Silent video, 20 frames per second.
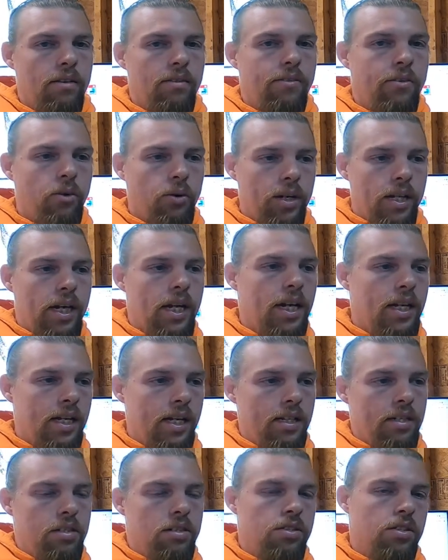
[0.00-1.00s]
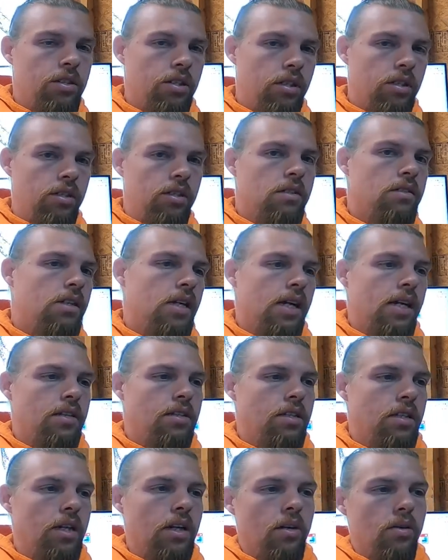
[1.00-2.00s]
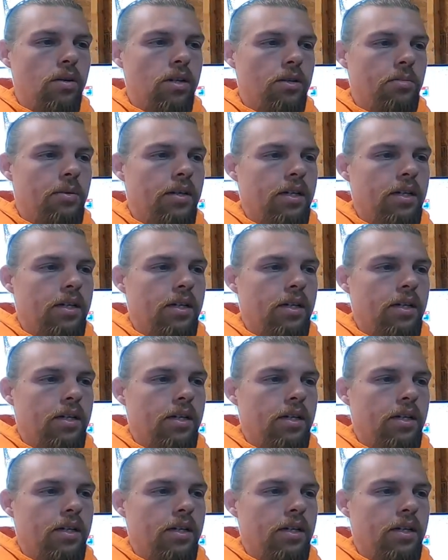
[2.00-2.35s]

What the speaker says: 48 inch is a good size to go with,